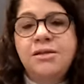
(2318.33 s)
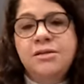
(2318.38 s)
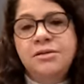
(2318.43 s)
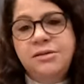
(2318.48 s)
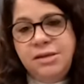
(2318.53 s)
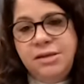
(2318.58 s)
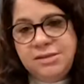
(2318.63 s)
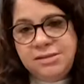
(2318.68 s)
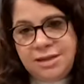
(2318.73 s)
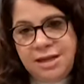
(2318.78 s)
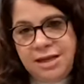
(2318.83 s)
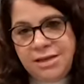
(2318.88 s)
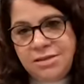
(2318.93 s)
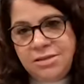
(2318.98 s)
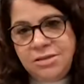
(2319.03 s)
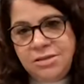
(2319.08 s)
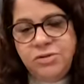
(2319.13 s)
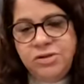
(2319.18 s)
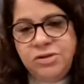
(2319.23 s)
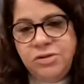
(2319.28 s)
this
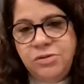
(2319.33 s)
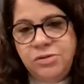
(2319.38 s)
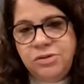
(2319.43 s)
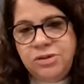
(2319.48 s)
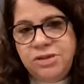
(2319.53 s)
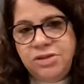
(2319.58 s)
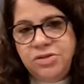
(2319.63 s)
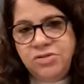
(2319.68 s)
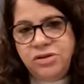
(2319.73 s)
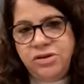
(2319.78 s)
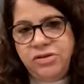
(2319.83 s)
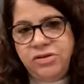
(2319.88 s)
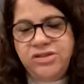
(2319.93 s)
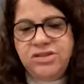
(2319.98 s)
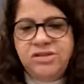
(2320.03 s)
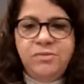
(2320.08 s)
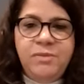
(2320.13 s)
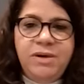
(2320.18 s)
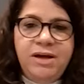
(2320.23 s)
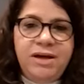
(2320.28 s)
nozzle reduces
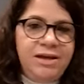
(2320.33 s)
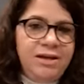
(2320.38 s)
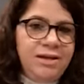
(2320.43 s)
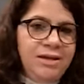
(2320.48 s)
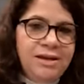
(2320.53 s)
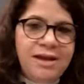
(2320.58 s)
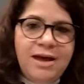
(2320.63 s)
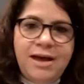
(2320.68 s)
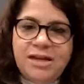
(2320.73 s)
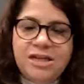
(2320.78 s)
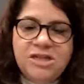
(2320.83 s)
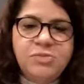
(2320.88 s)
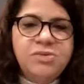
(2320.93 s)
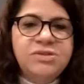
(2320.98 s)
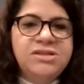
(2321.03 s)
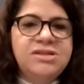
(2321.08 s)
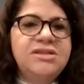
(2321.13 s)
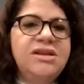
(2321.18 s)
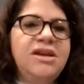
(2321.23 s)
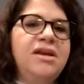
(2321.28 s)
drift by
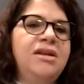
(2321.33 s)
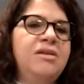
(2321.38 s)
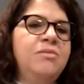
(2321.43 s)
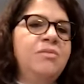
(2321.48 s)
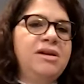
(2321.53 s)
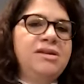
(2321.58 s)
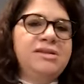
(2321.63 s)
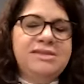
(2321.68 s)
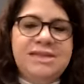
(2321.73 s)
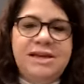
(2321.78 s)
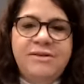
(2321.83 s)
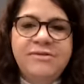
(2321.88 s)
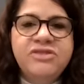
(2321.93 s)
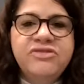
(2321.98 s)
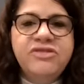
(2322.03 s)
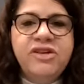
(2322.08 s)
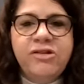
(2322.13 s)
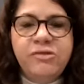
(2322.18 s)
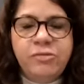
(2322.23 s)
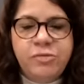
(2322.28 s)
90%, by
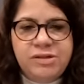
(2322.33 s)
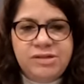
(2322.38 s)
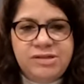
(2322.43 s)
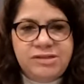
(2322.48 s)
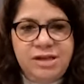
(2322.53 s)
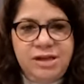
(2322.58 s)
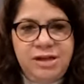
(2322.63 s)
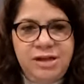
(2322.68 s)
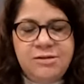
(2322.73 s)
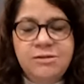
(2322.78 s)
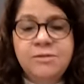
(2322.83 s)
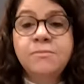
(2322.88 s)
75%.